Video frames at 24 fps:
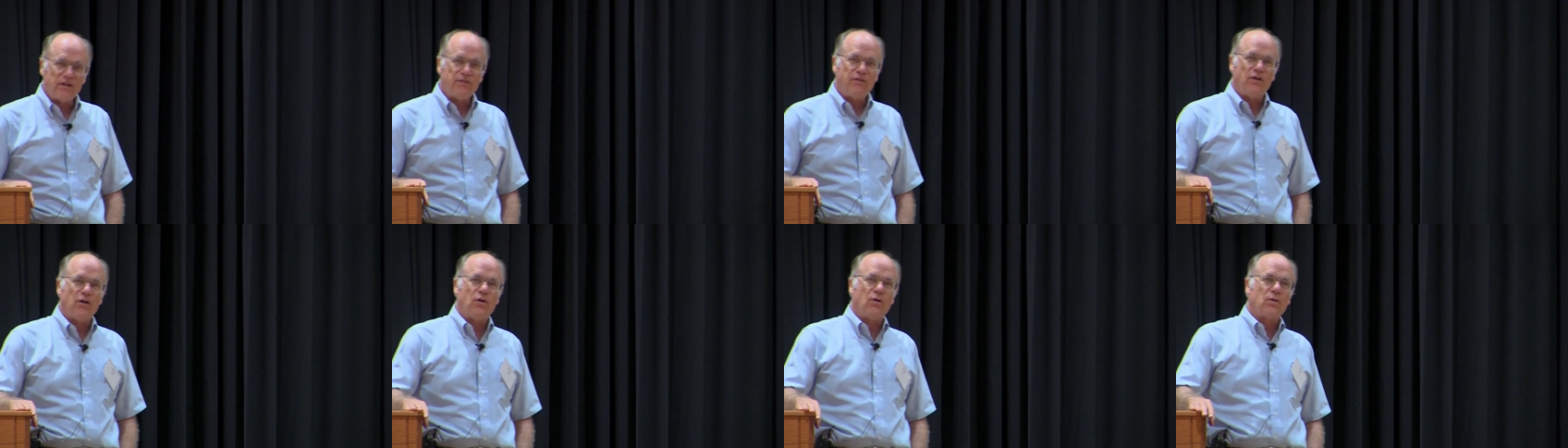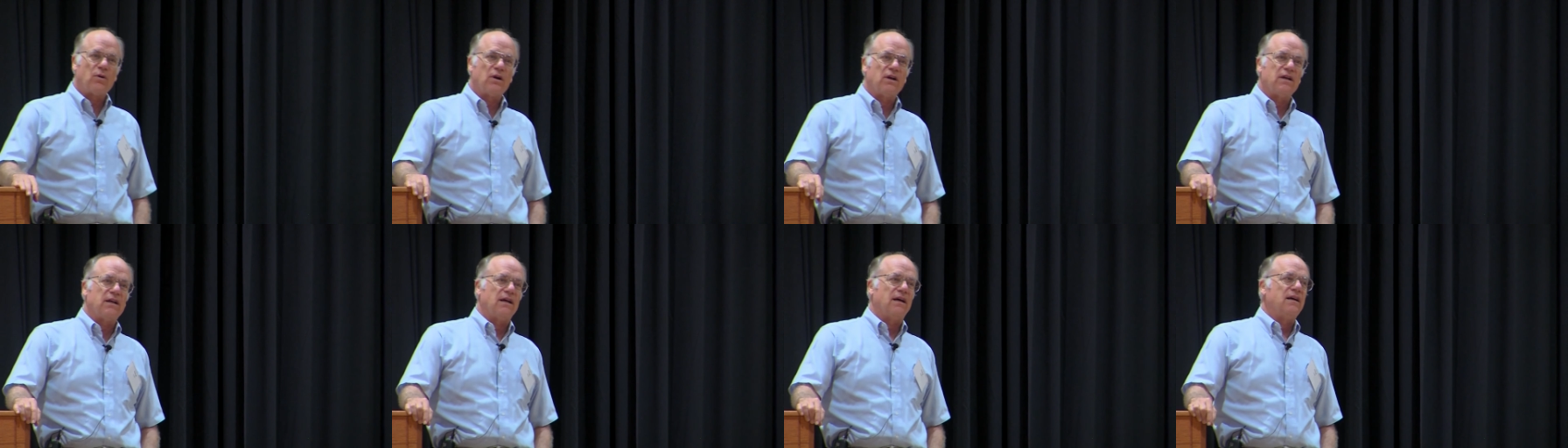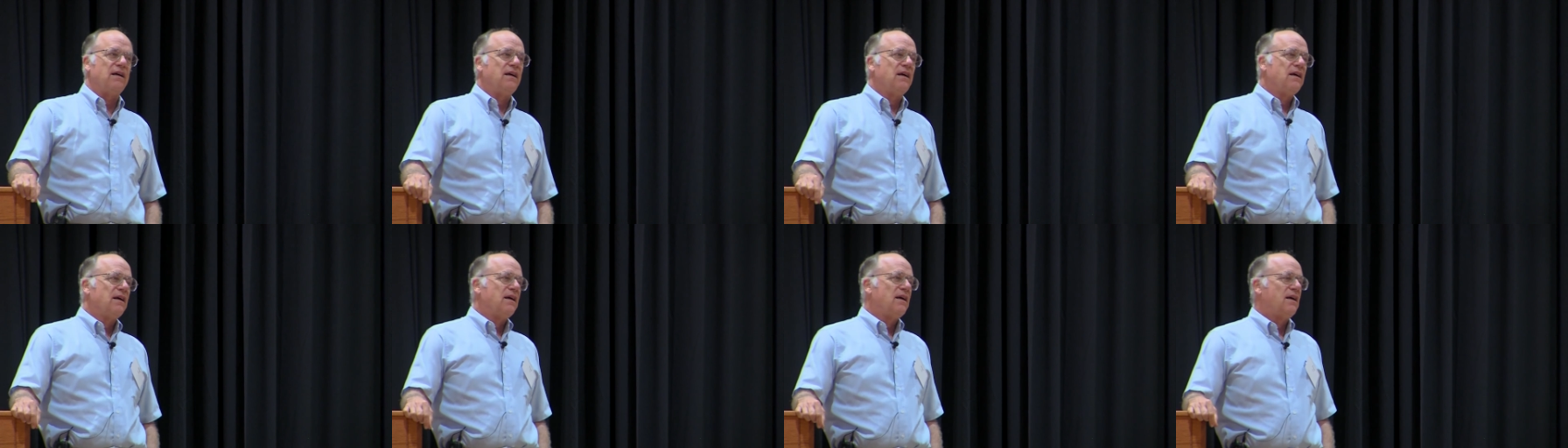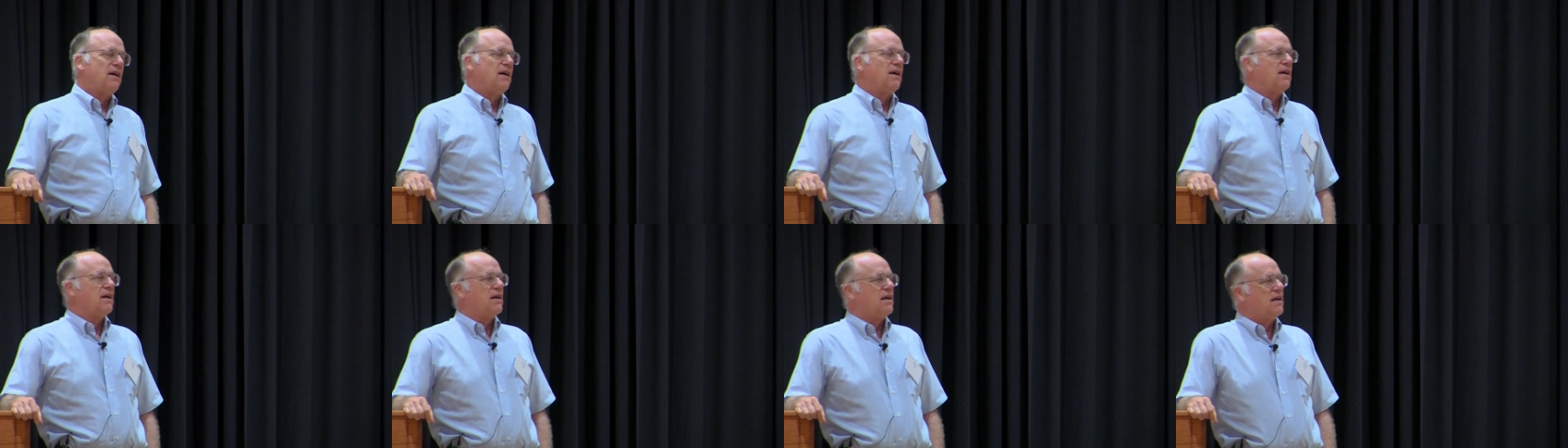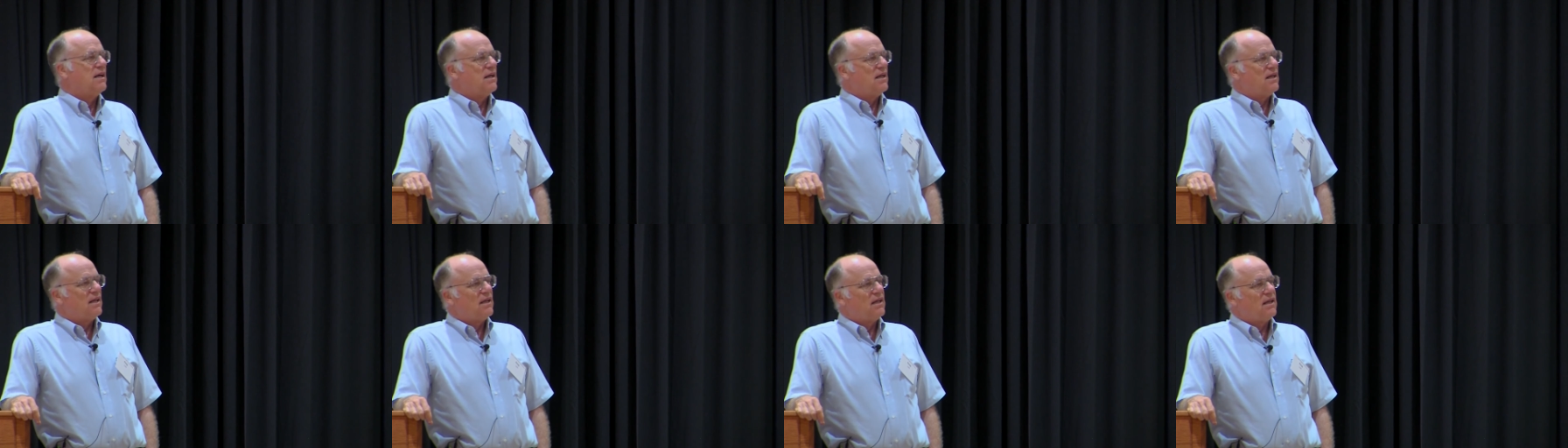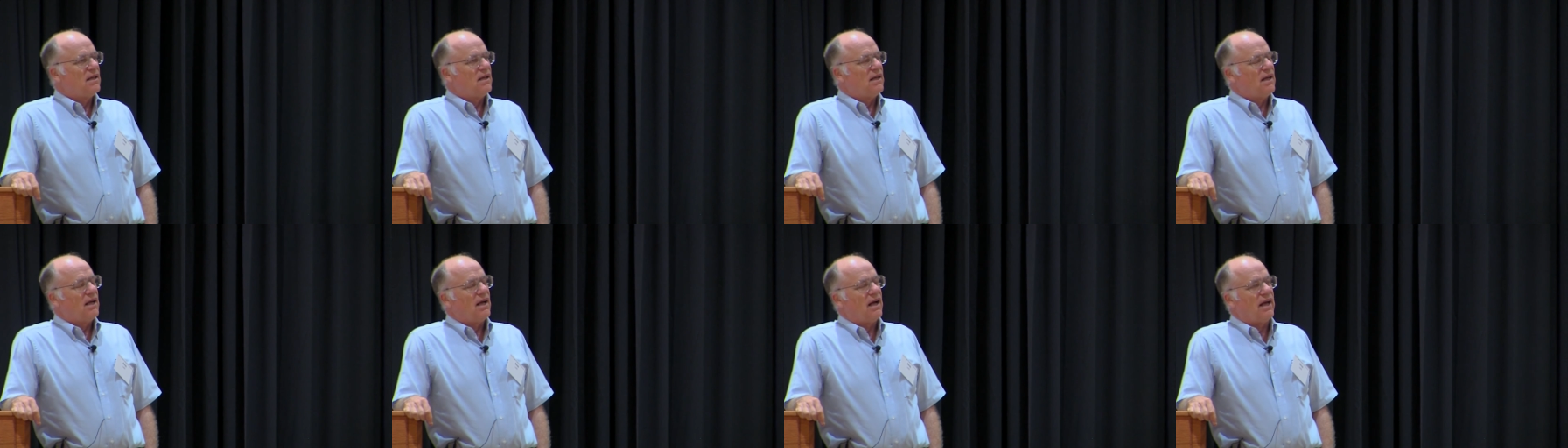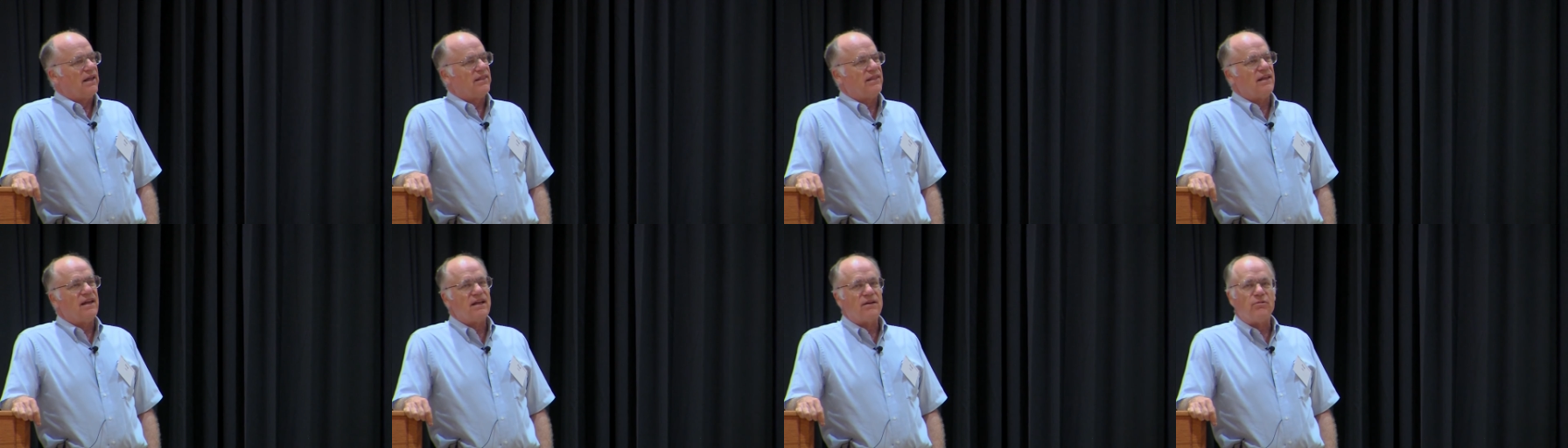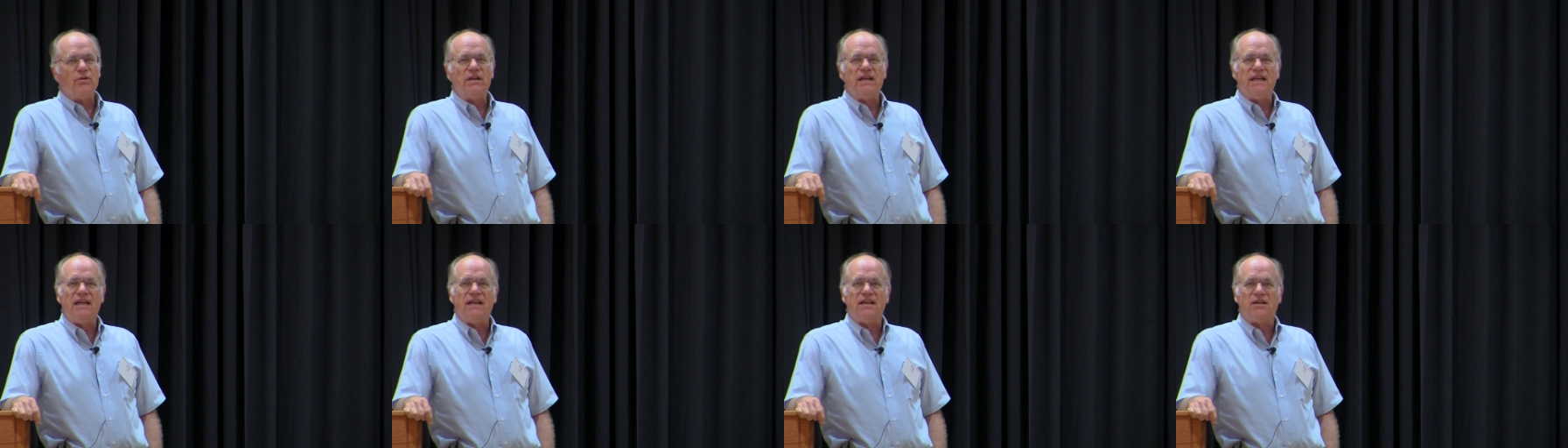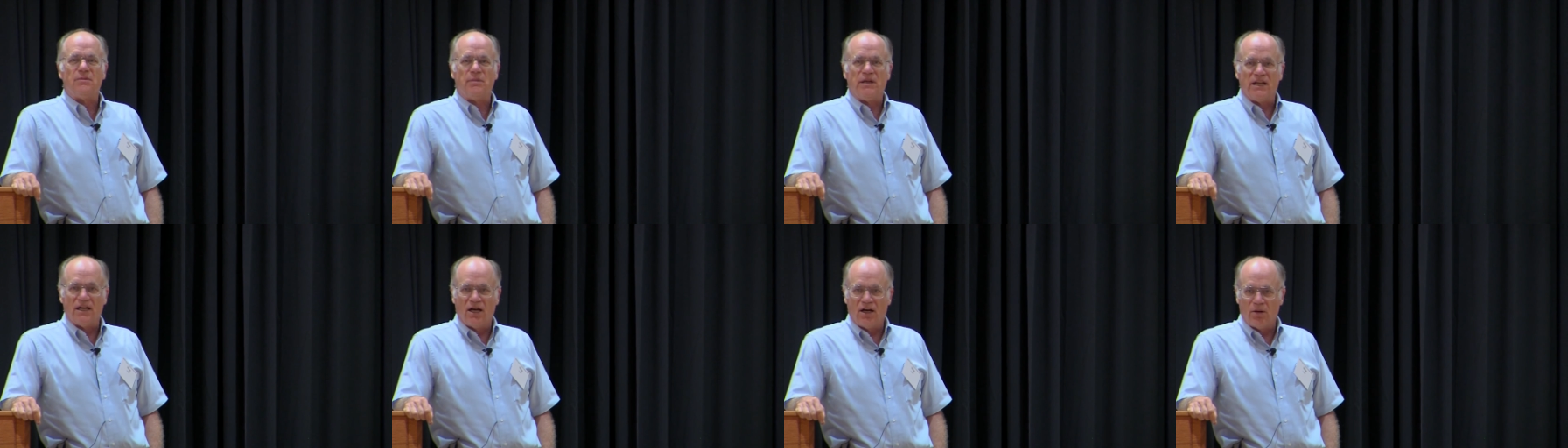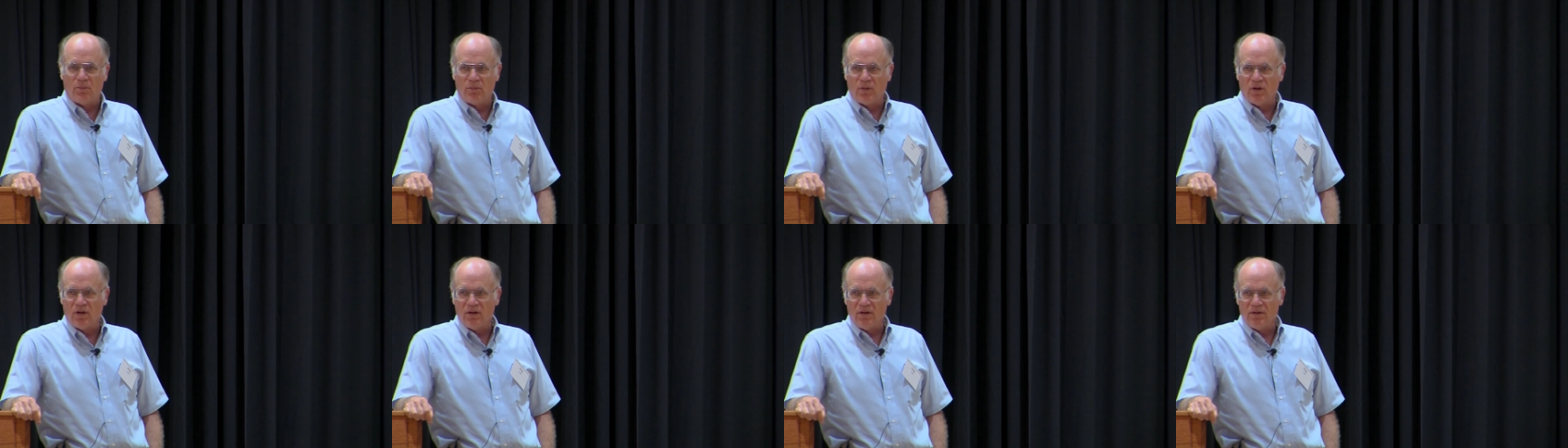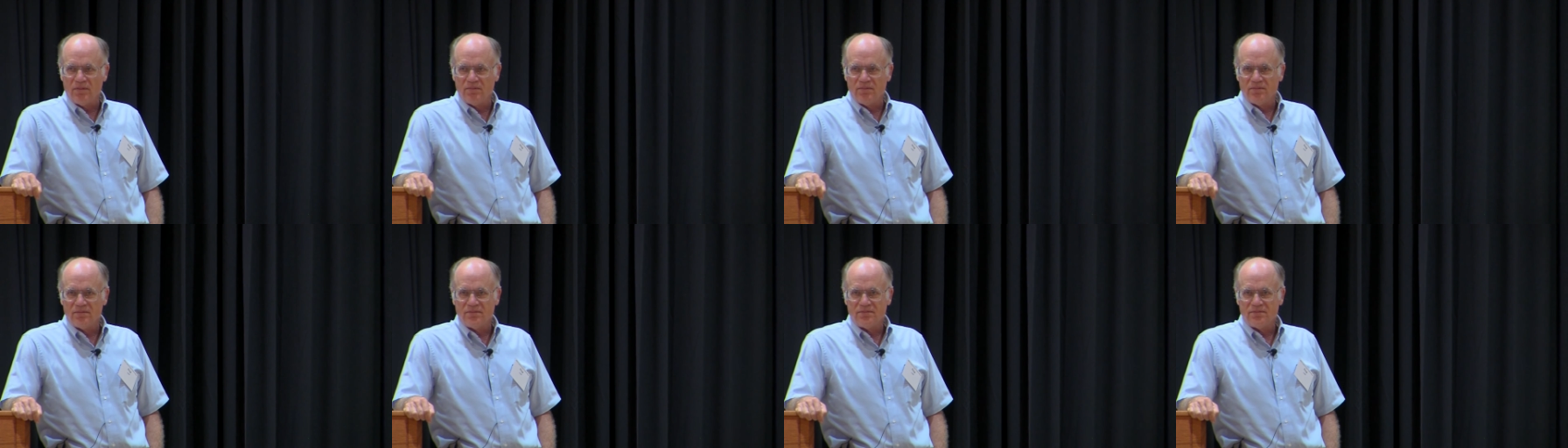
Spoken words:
forward, I think we need to be humble